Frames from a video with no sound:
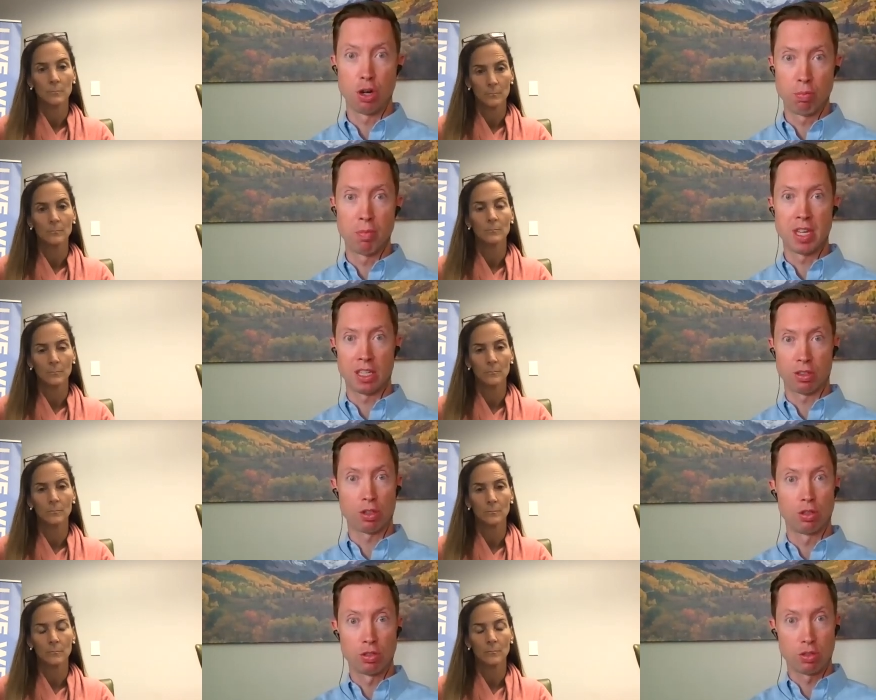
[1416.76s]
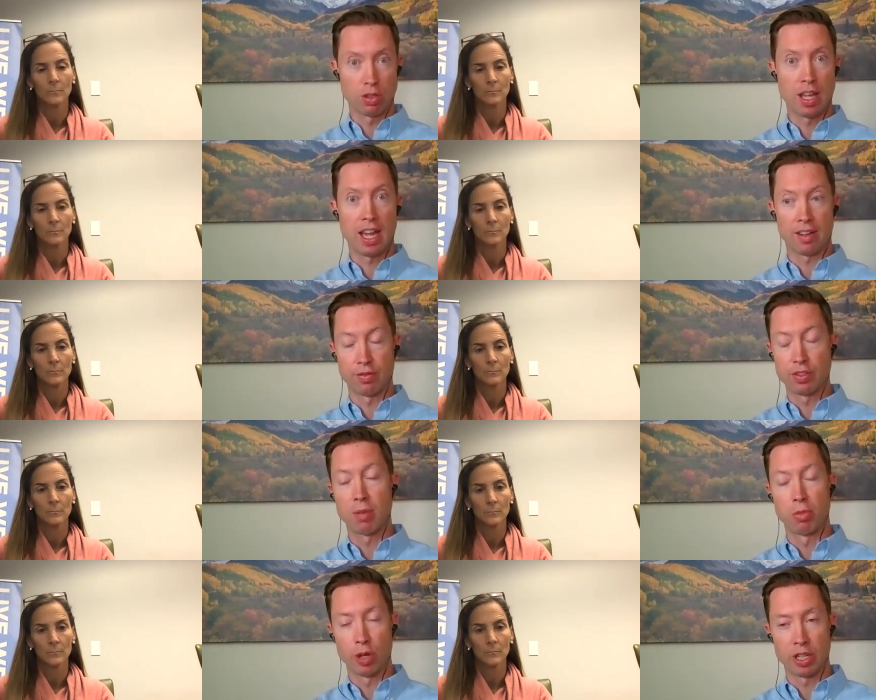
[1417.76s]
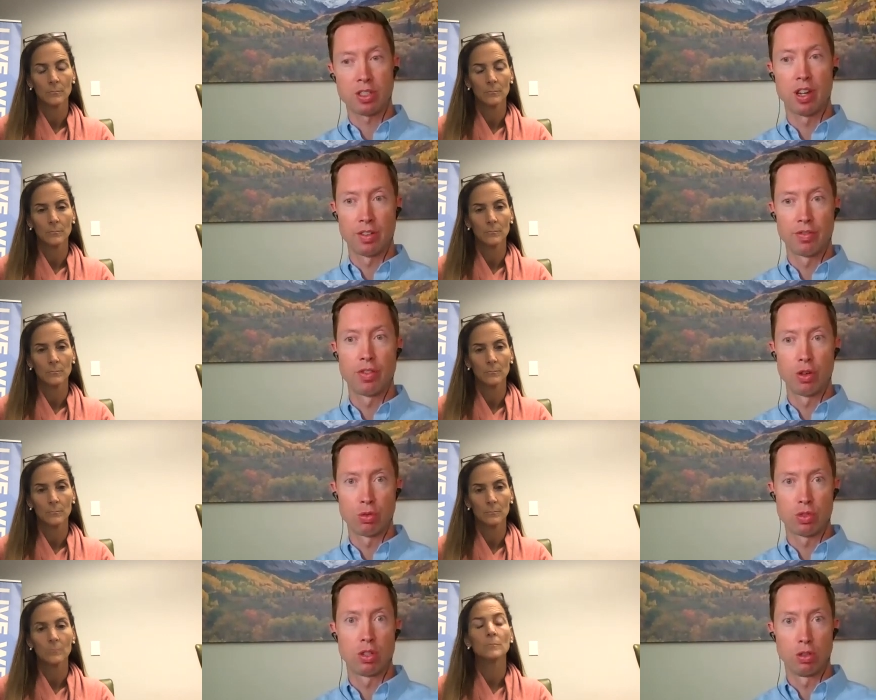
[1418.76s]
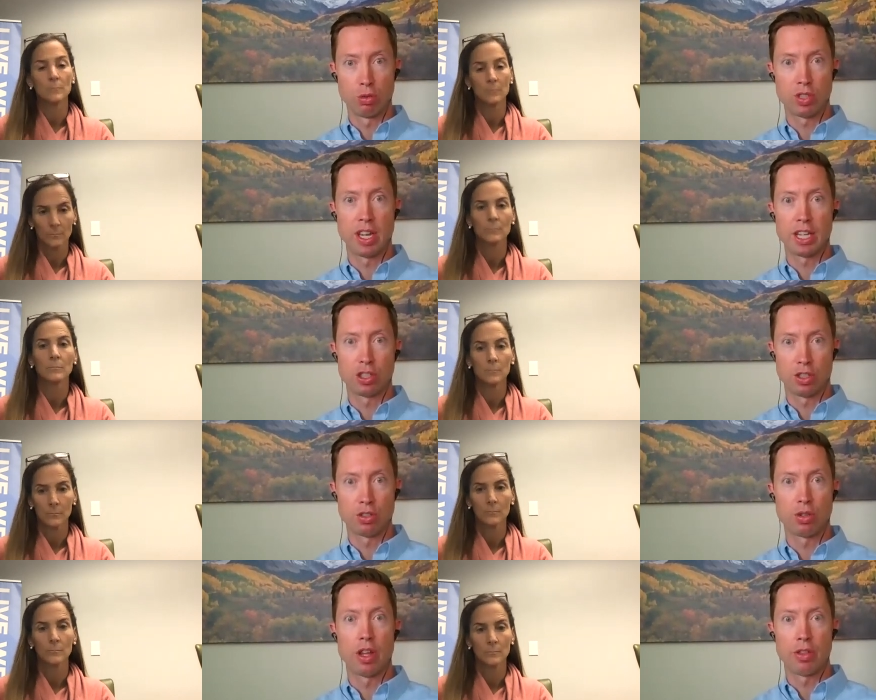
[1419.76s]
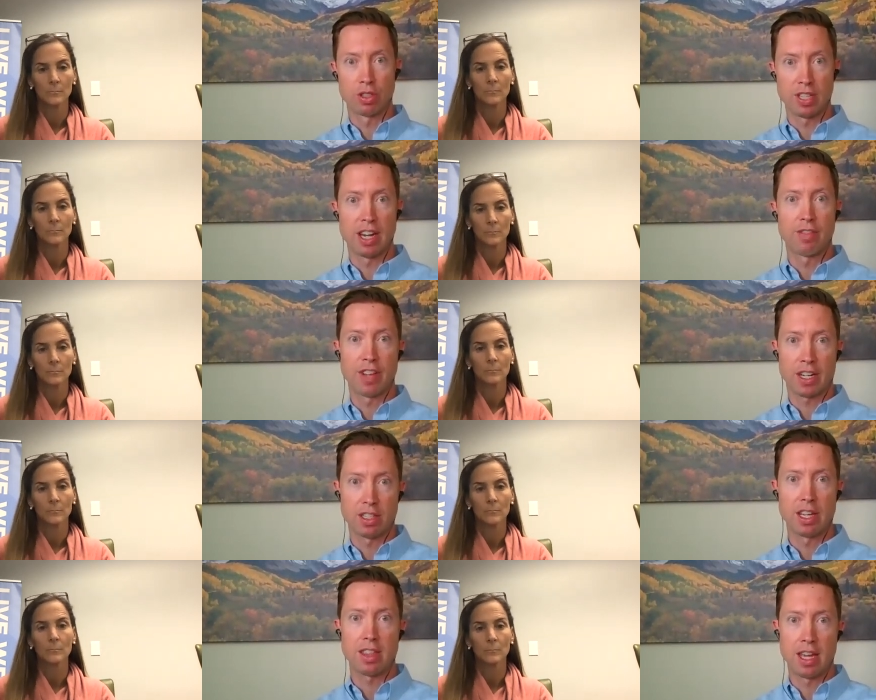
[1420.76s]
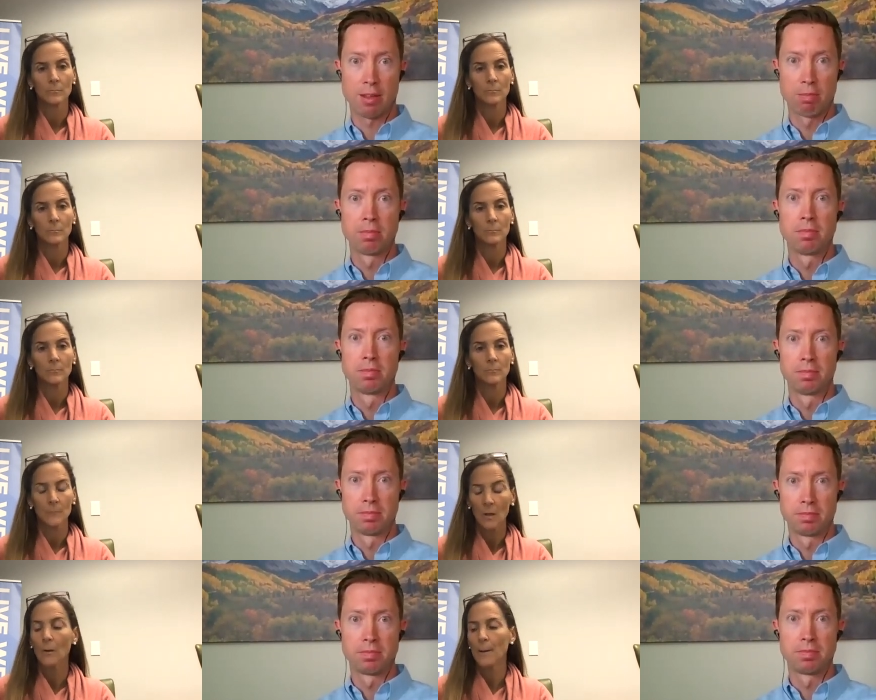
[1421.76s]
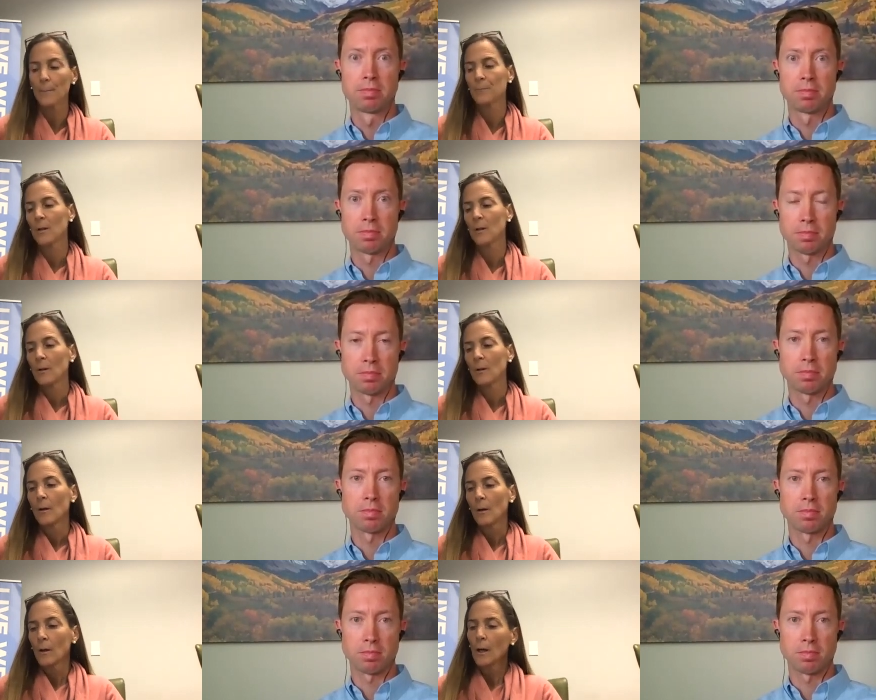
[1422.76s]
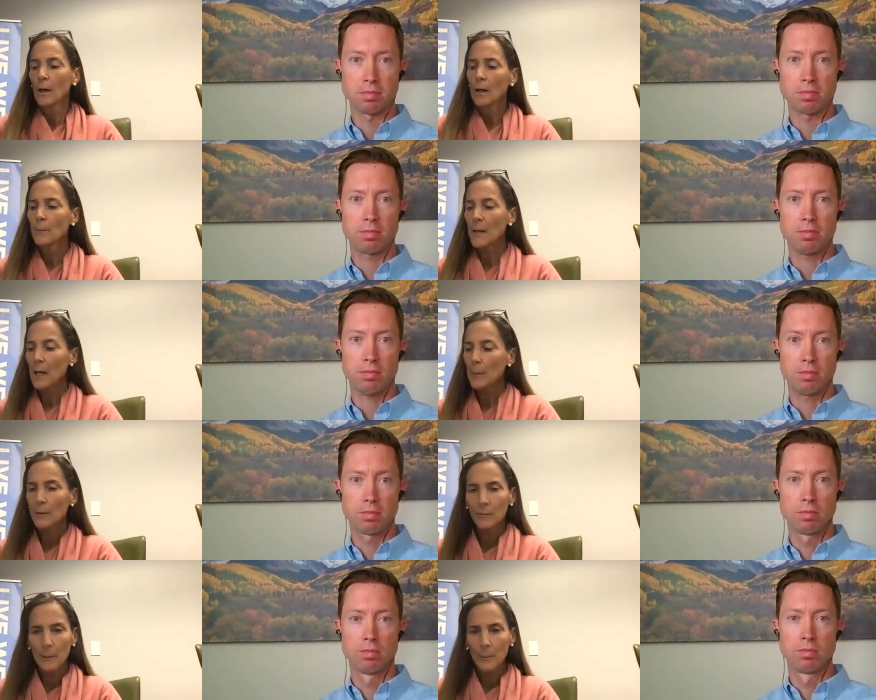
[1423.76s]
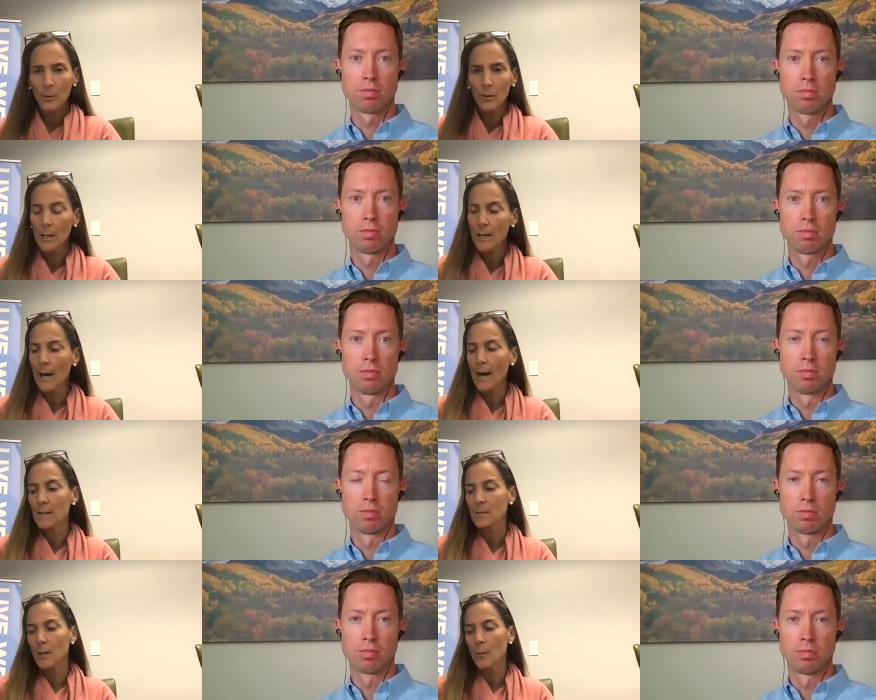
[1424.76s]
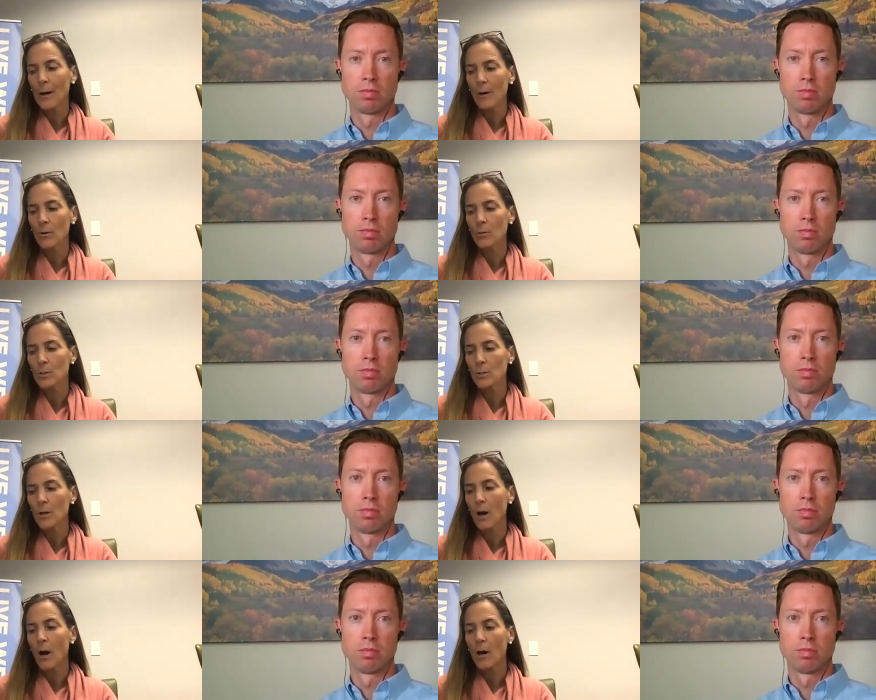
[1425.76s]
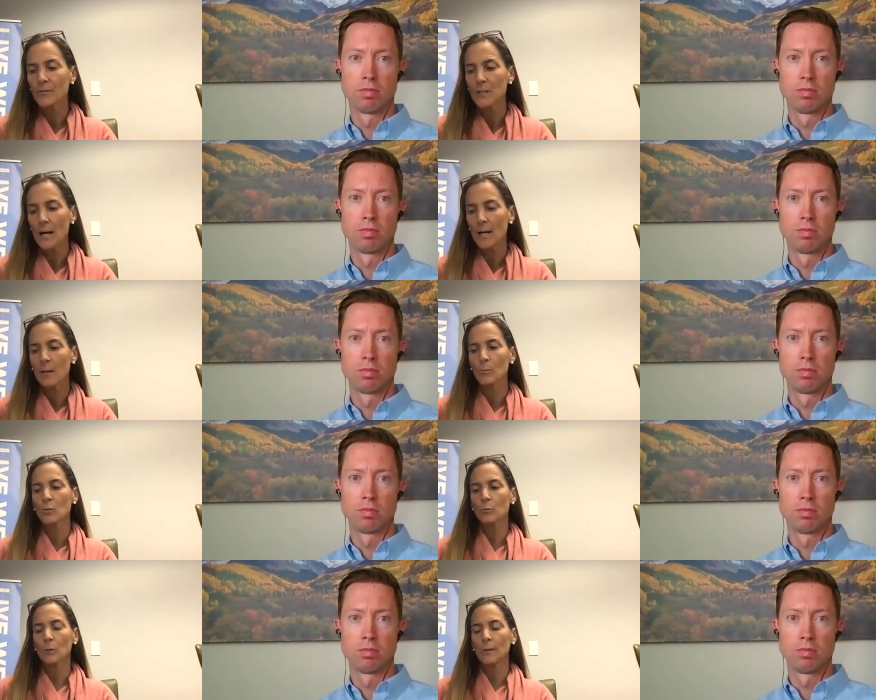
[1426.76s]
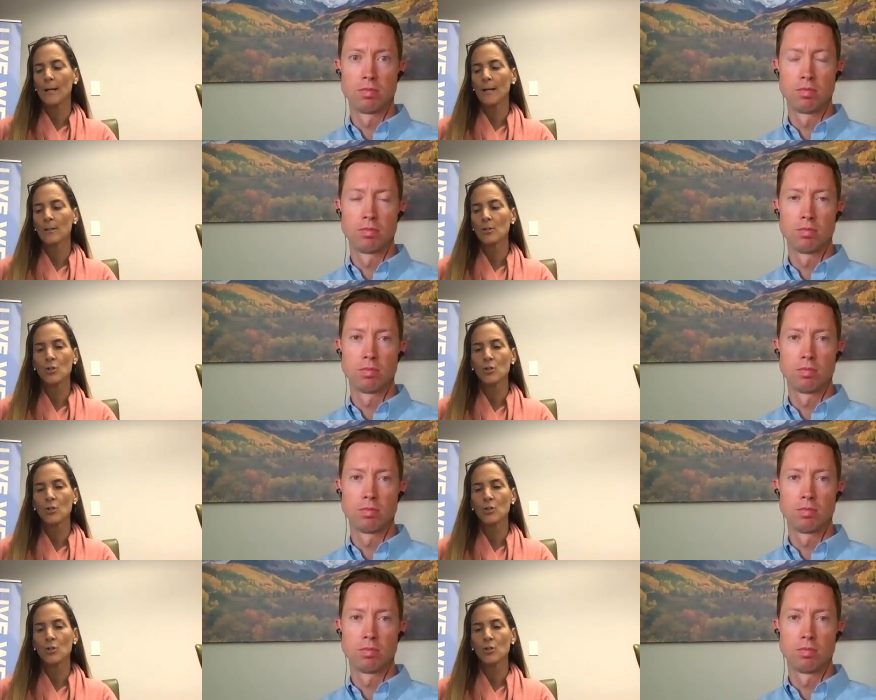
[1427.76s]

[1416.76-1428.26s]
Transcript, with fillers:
Speaker 1: dopamine could have some risk of those hallucinations or other side effects like that.
Speaker 2: Okay. Um, a couple of people asked about off times related